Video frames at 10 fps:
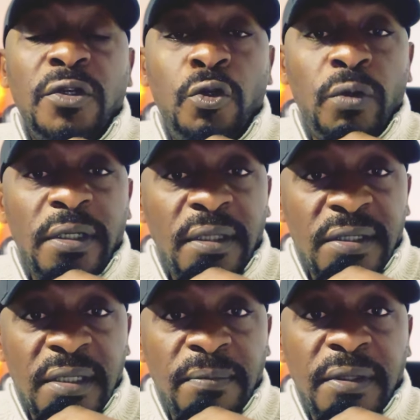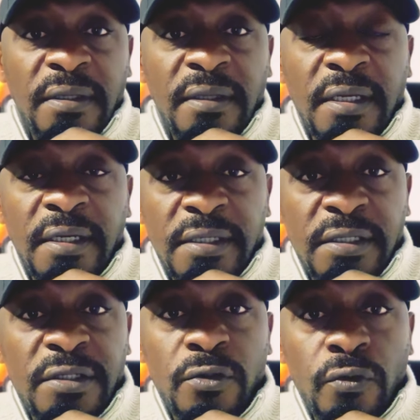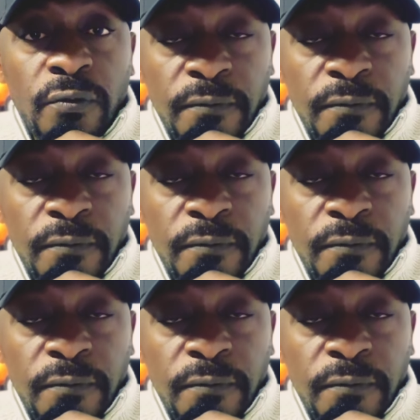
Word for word: doing the same thing that narcissists do.